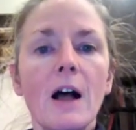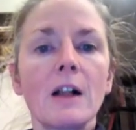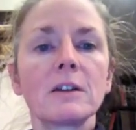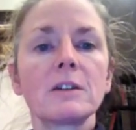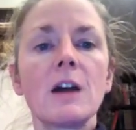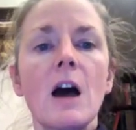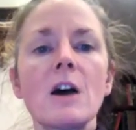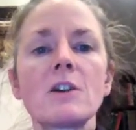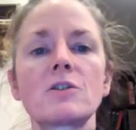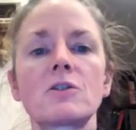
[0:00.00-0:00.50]

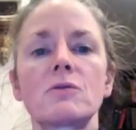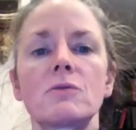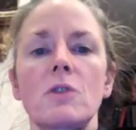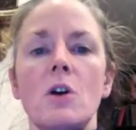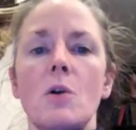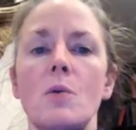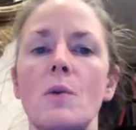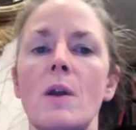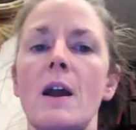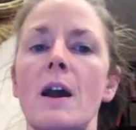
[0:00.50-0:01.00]

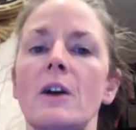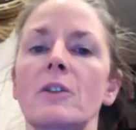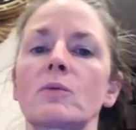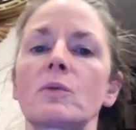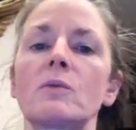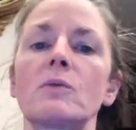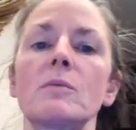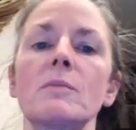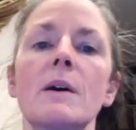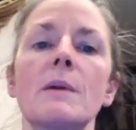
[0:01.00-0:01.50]
Aldosterone,
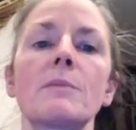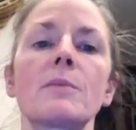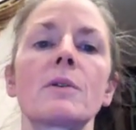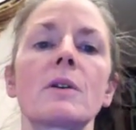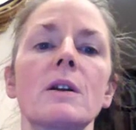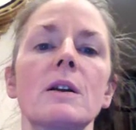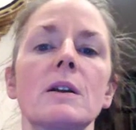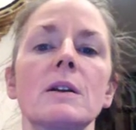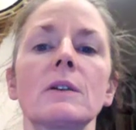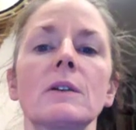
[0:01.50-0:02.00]
as we
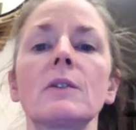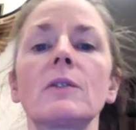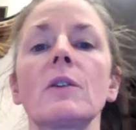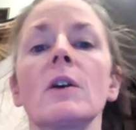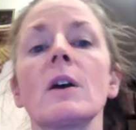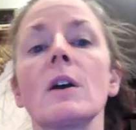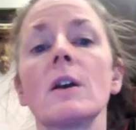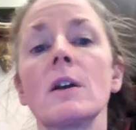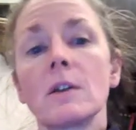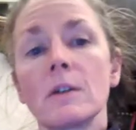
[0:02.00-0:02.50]
remember,
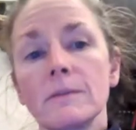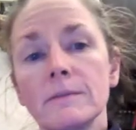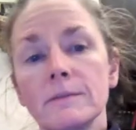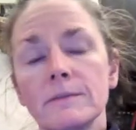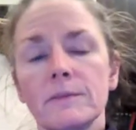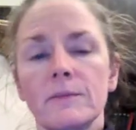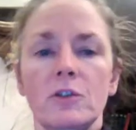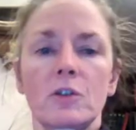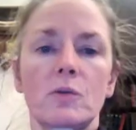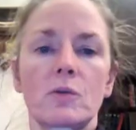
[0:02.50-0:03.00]
is
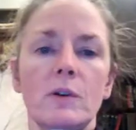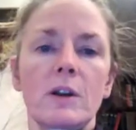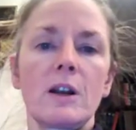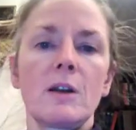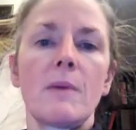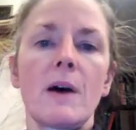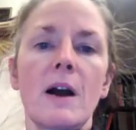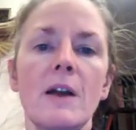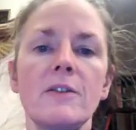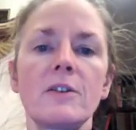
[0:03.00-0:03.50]

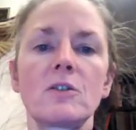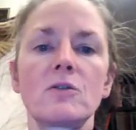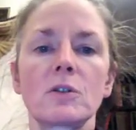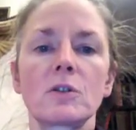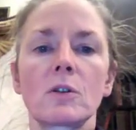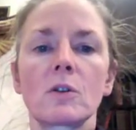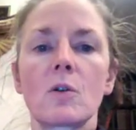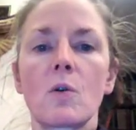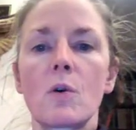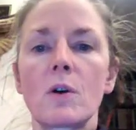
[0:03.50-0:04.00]
secreted by the
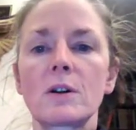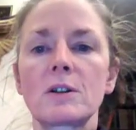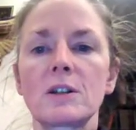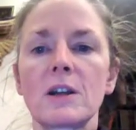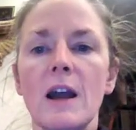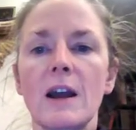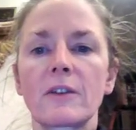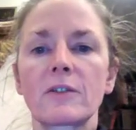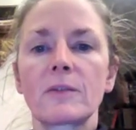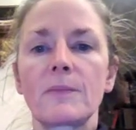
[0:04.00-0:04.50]
adrenal
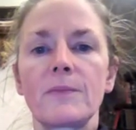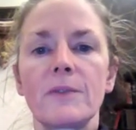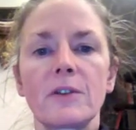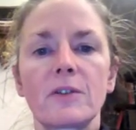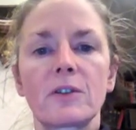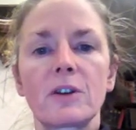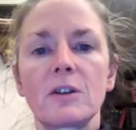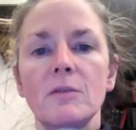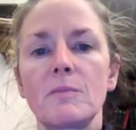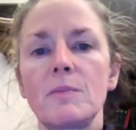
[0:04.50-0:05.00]
cortex.
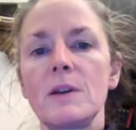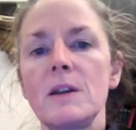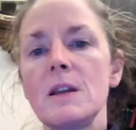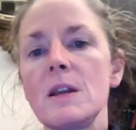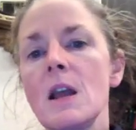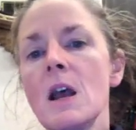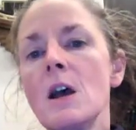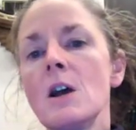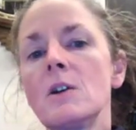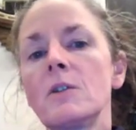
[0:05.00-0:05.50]
This can
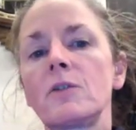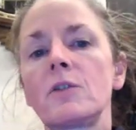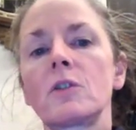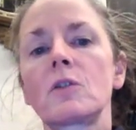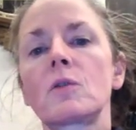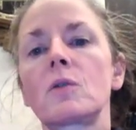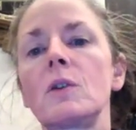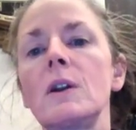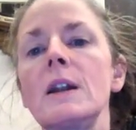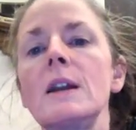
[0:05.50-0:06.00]
be
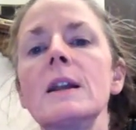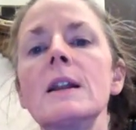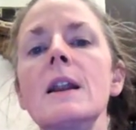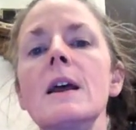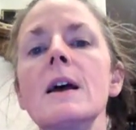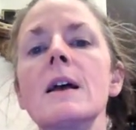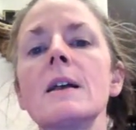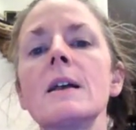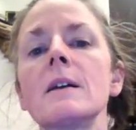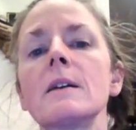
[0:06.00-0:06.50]

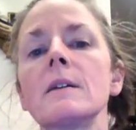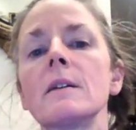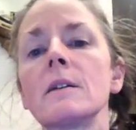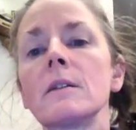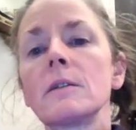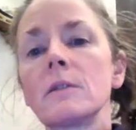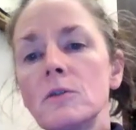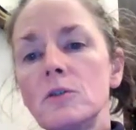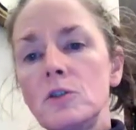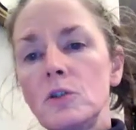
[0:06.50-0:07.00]
secreted
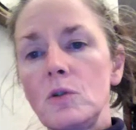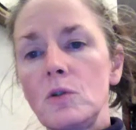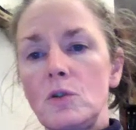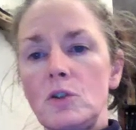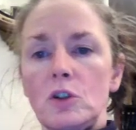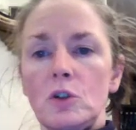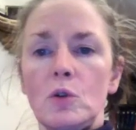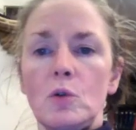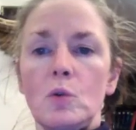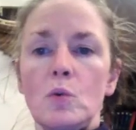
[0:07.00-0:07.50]
due
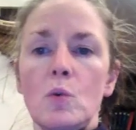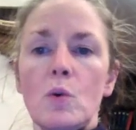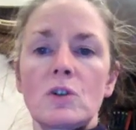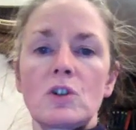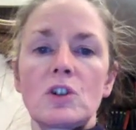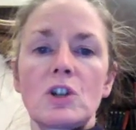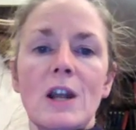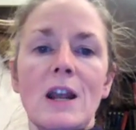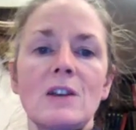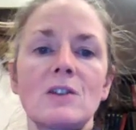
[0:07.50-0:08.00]

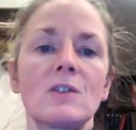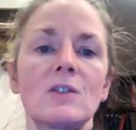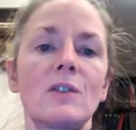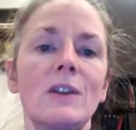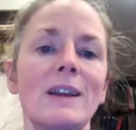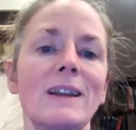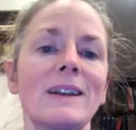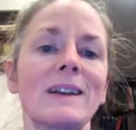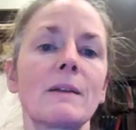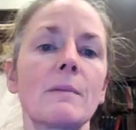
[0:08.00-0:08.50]
to
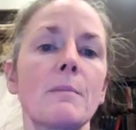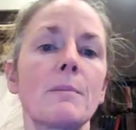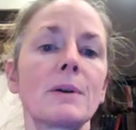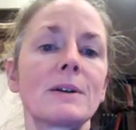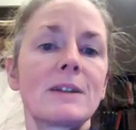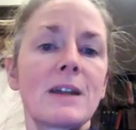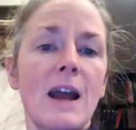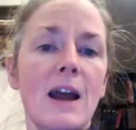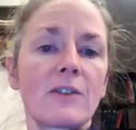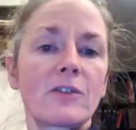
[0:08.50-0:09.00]
changes in
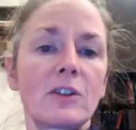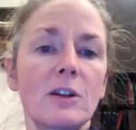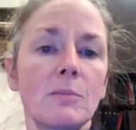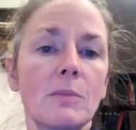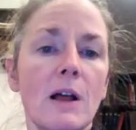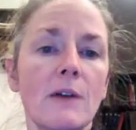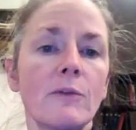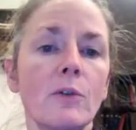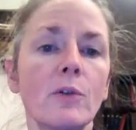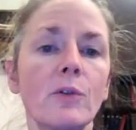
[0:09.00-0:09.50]

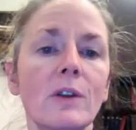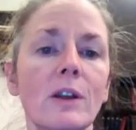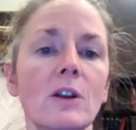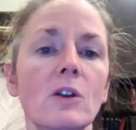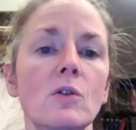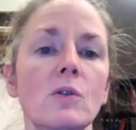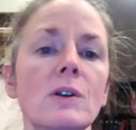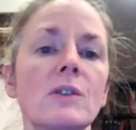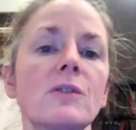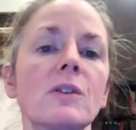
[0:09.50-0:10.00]
potassium levels,
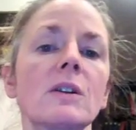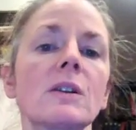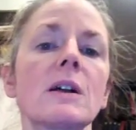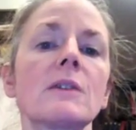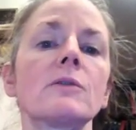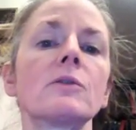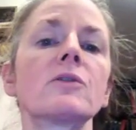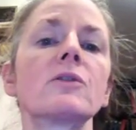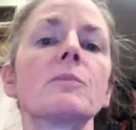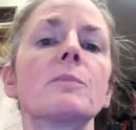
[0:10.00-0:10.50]
increasing
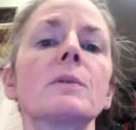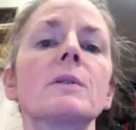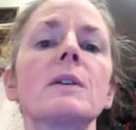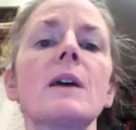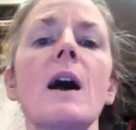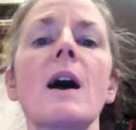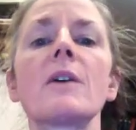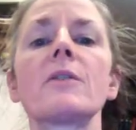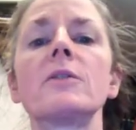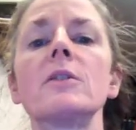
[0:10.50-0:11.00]
levels of
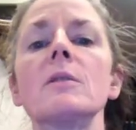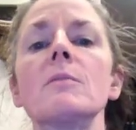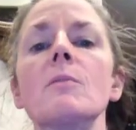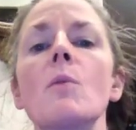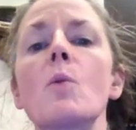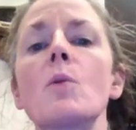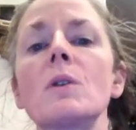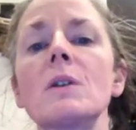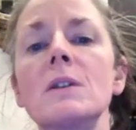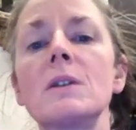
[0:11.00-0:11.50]

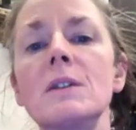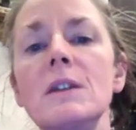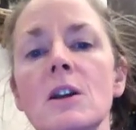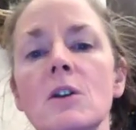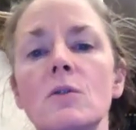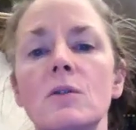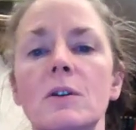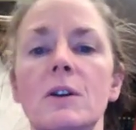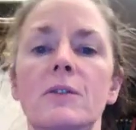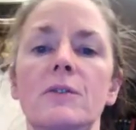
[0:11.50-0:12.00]
potassium, or
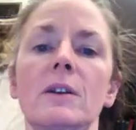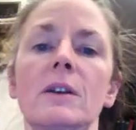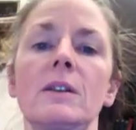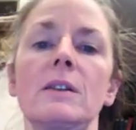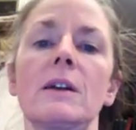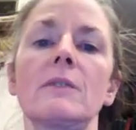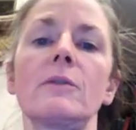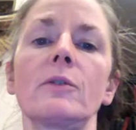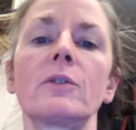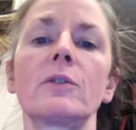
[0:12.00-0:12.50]
decreasing
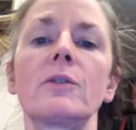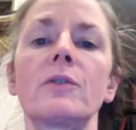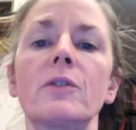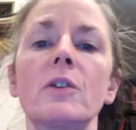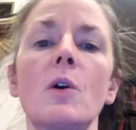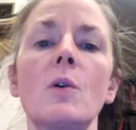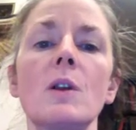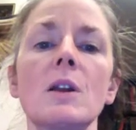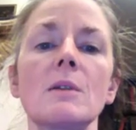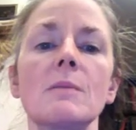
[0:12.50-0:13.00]
levels of
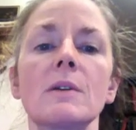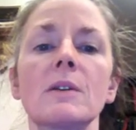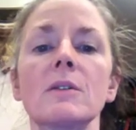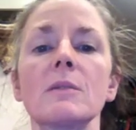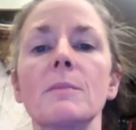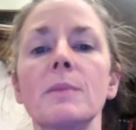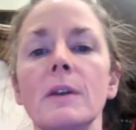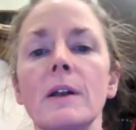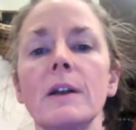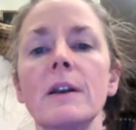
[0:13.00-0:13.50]
sodium in
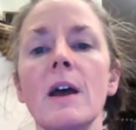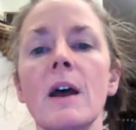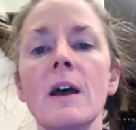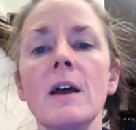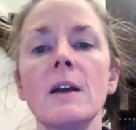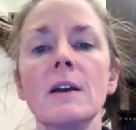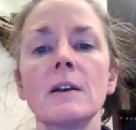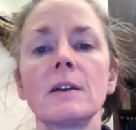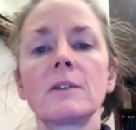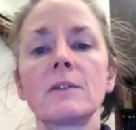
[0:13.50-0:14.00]
the blood
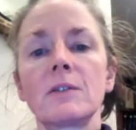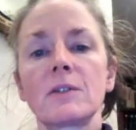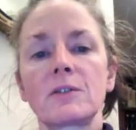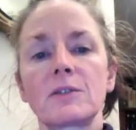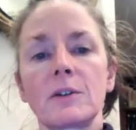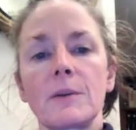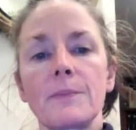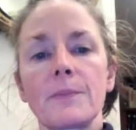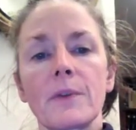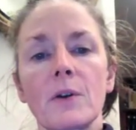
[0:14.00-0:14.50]

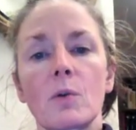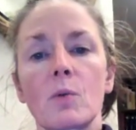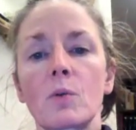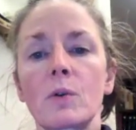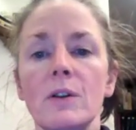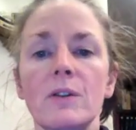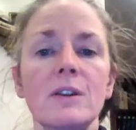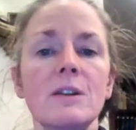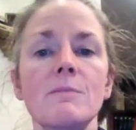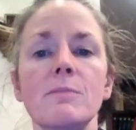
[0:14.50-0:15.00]
system,
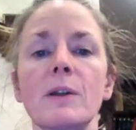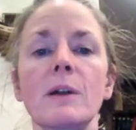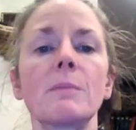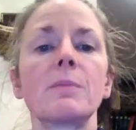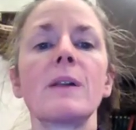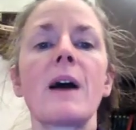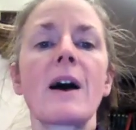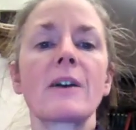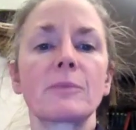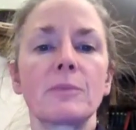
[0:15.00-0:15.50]
or in the
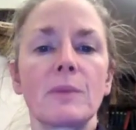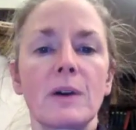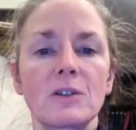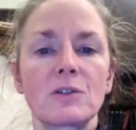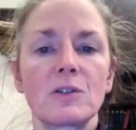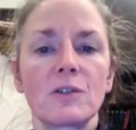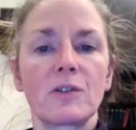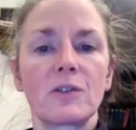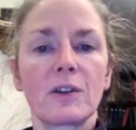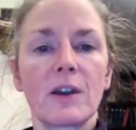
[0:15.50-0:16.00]
blood plasma,
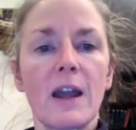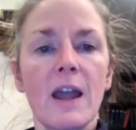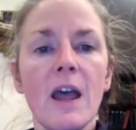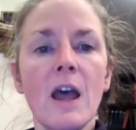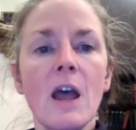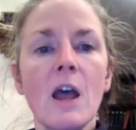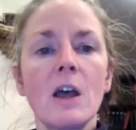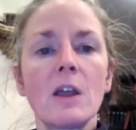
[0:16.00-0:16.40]
I should say.